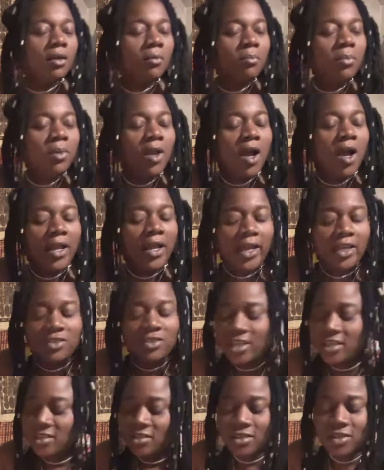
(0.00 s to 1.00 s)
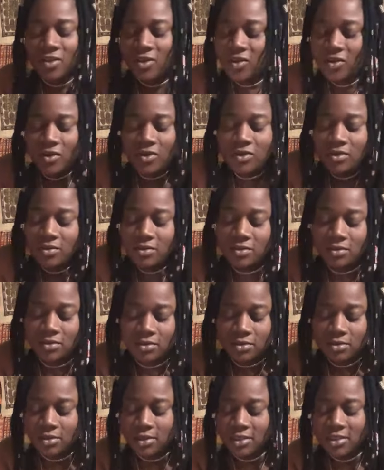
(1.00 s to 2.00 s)
Blockage. There's no.
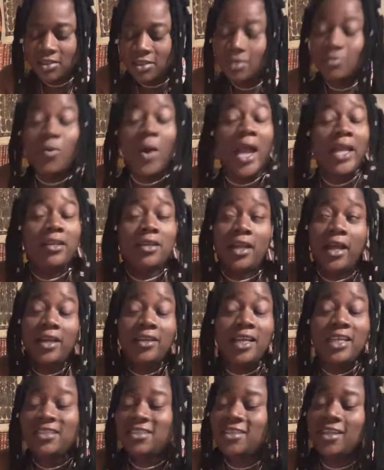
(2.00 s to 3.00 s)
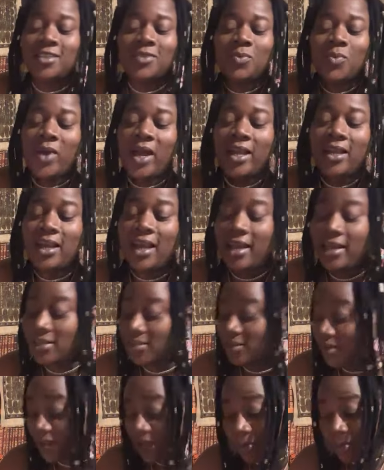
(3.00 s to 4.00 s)
White light. There's just white
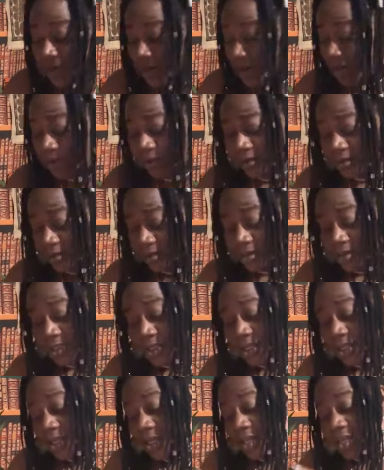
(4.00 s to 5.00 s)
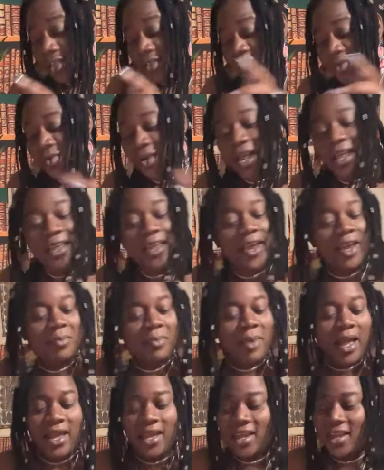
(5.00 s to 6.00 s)
light. Okay, me no. That's what I hear in
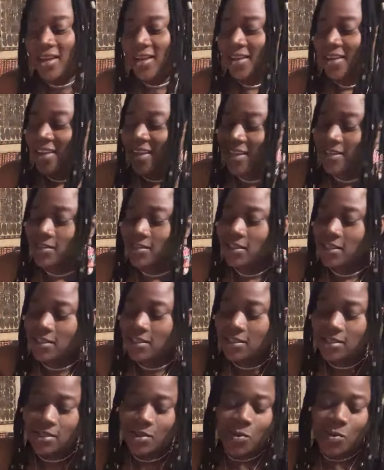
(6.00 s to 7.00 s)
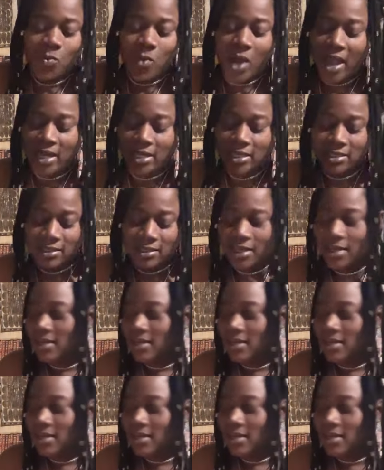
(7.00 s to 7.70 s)
my head. There's just white